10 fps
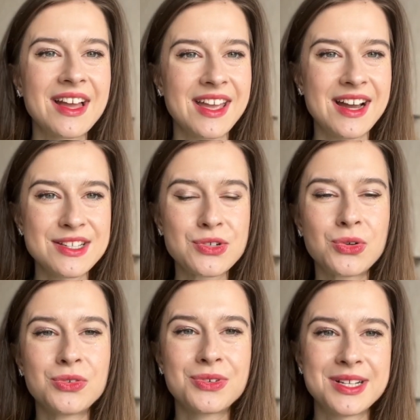guys who
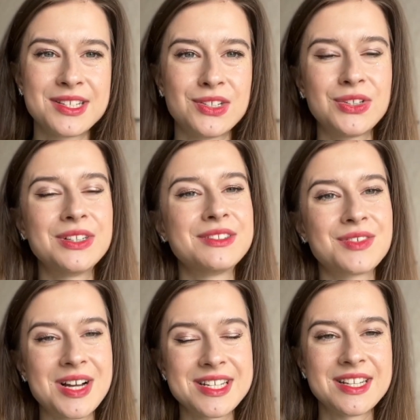already learned
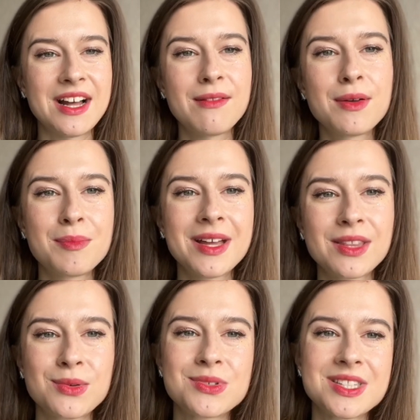Russian alphabet,
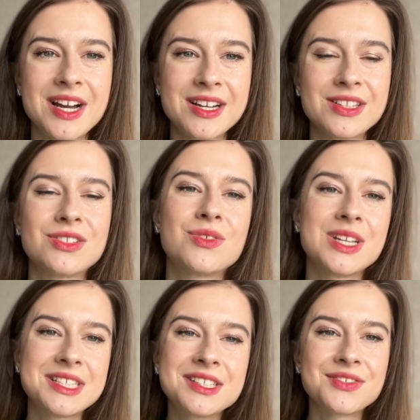who started
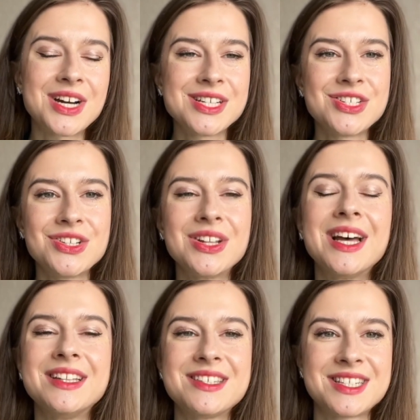reading Russian,
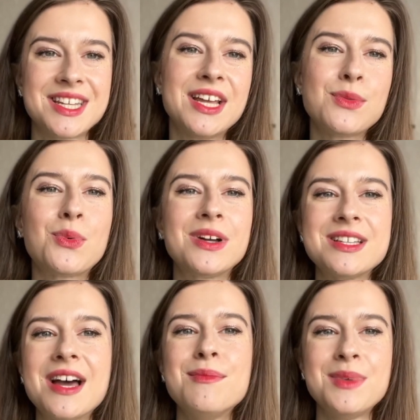understand what
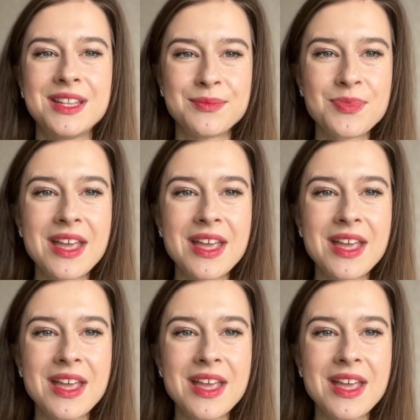I mean.